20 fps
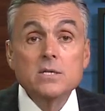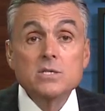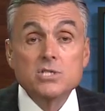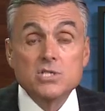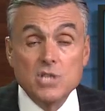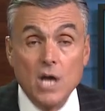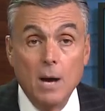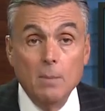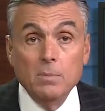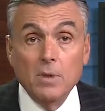
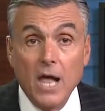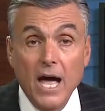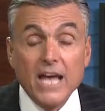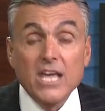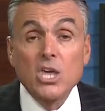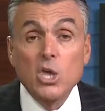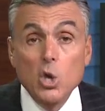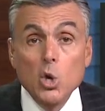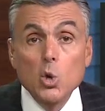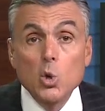Some,
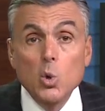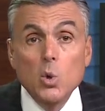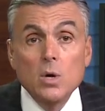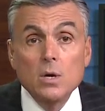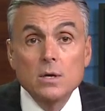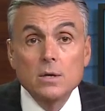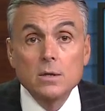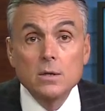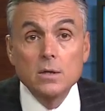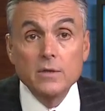like
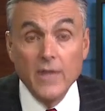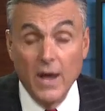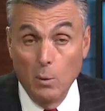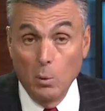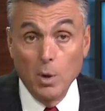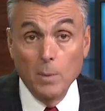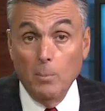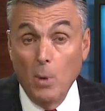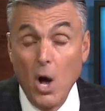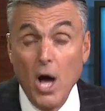you, that were